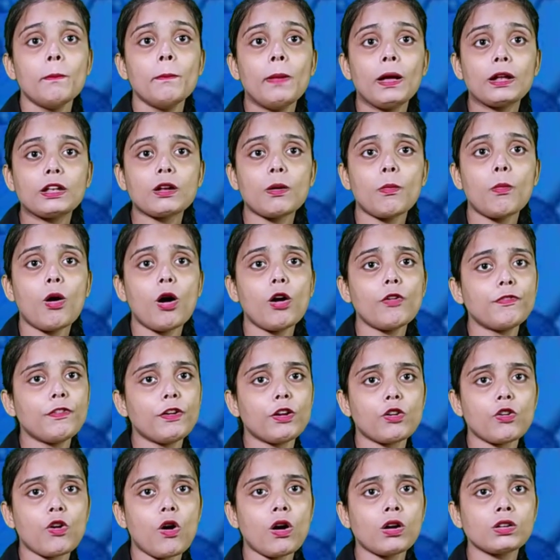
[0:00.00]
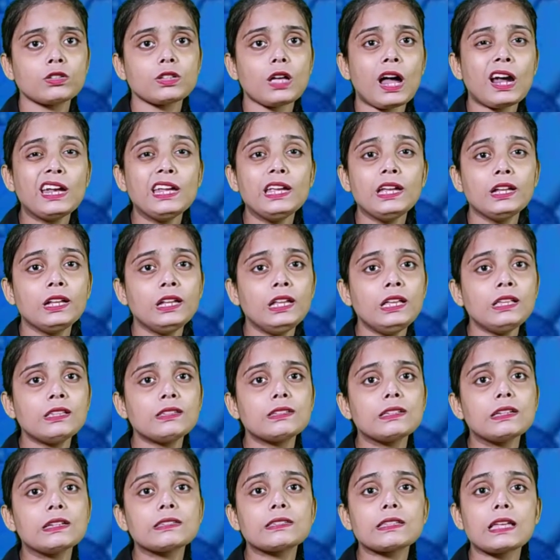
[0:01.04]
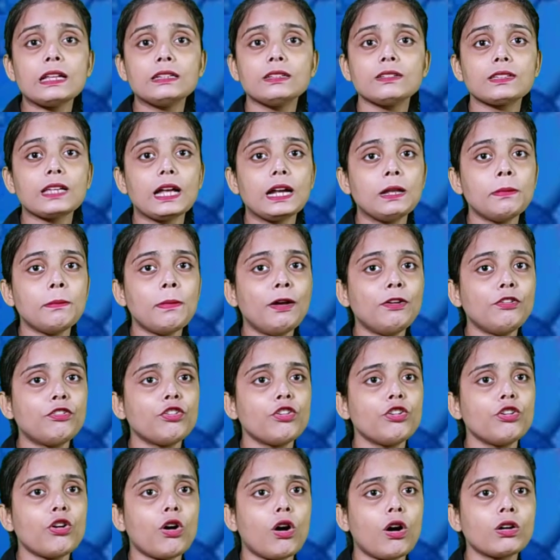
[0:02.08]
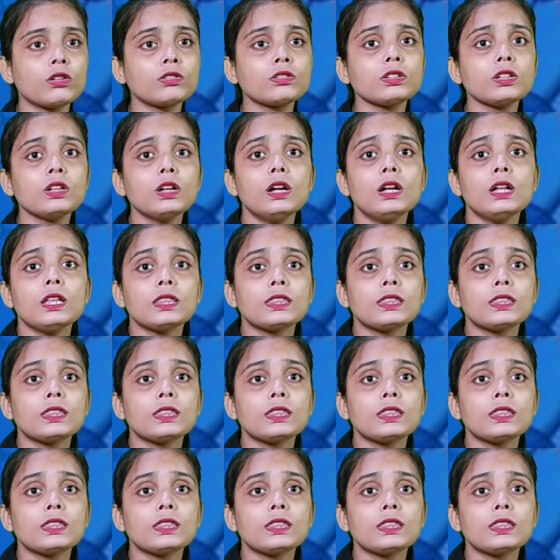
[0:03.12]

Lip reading: Metamorphic rocks are igneous and sedimentary rocks